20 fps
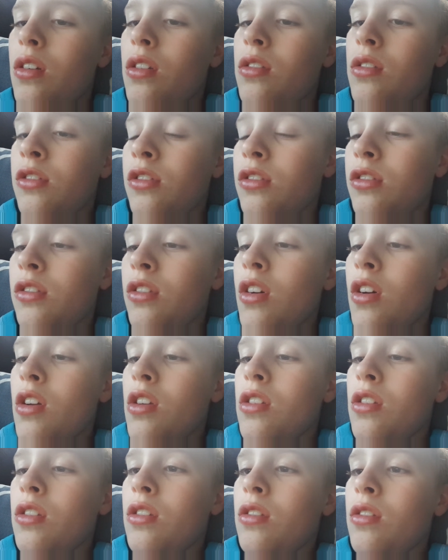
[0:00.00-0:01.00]
it's,
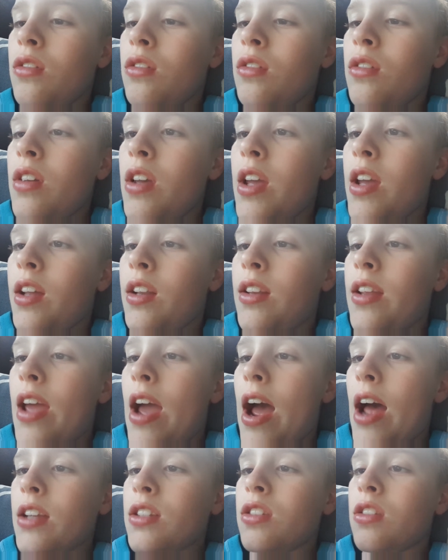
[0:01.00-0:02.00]
and
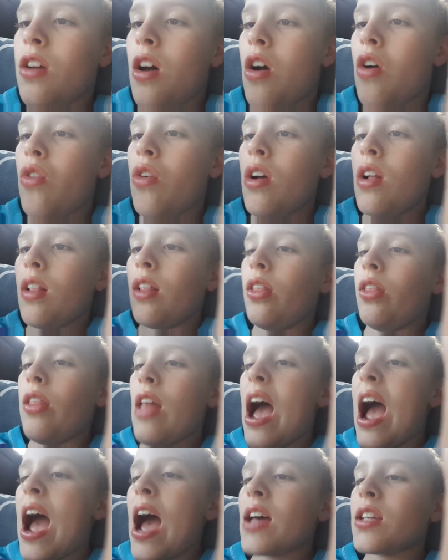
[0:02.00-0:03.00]
yeah, so
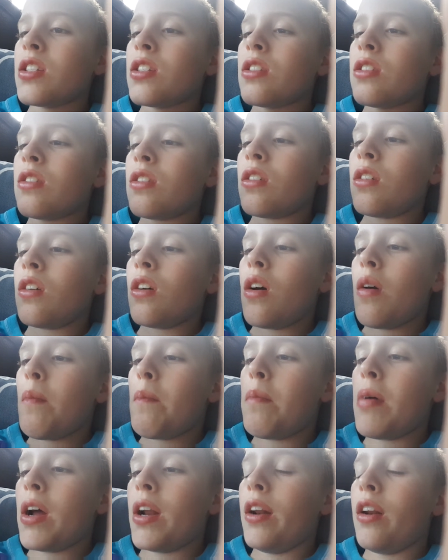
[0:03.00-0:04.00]
last
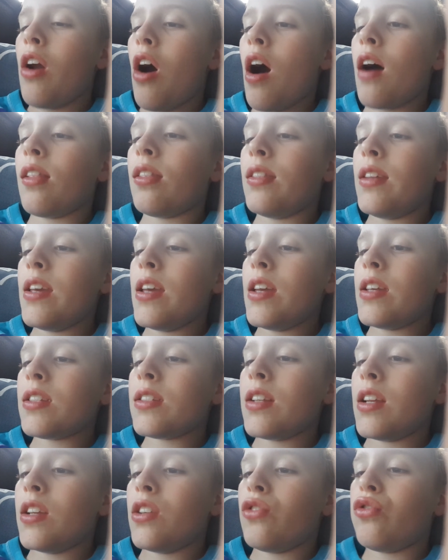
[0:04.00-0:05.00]
but not
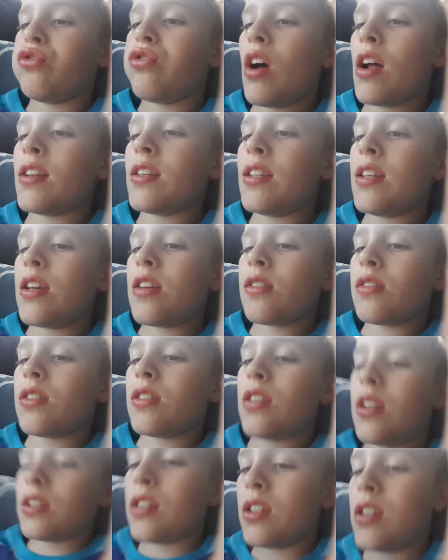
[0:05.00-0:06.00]
least is Frontier
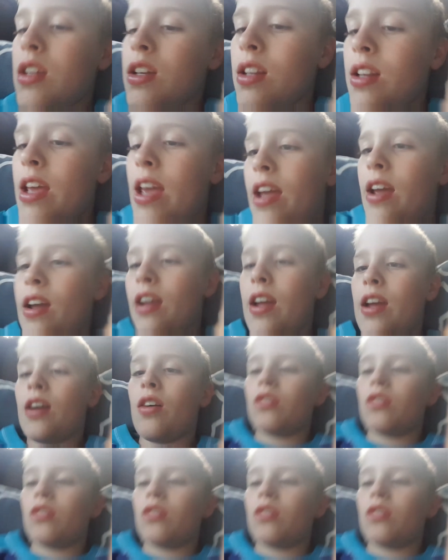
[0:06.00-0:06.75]
City in A-